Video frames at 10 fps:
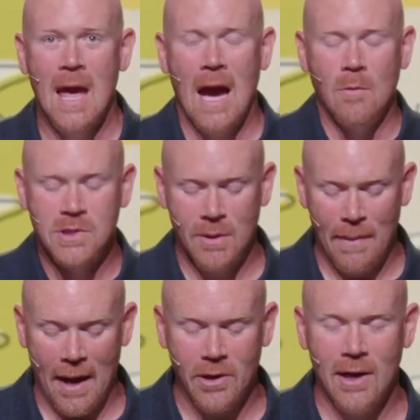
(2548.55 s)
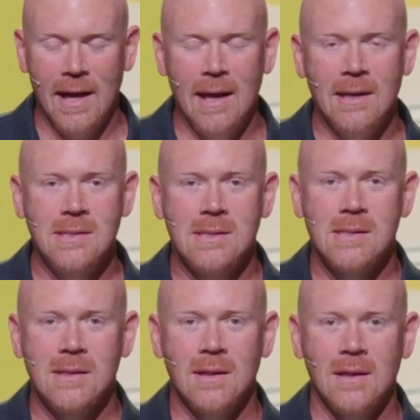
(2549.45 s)
I want you to bow your
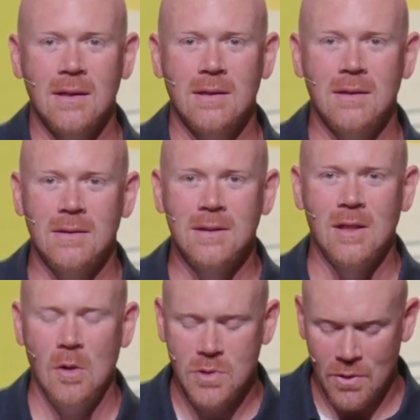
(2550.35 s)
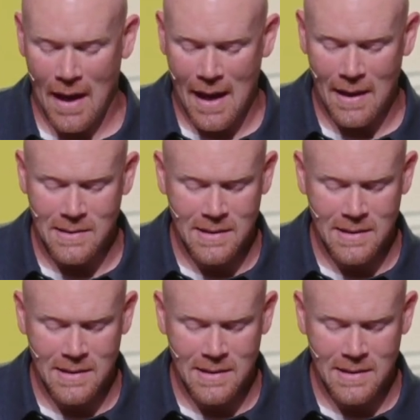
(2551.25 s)
heads, close your eyes.